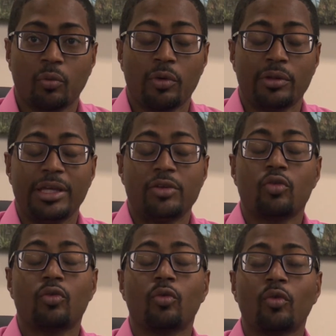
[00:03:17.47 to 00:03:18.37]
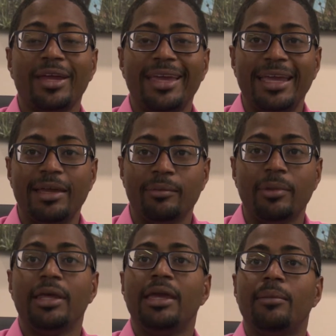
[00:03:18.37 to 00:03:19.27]
was
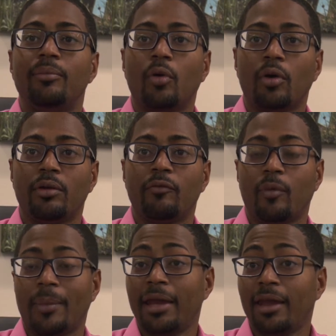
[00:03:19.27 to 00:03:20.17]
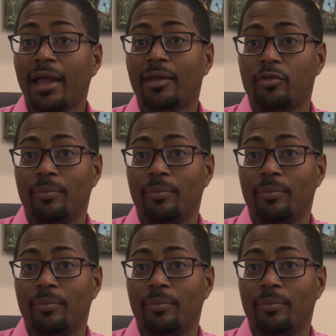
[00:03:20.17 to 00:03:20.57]
extremely important for my knowledge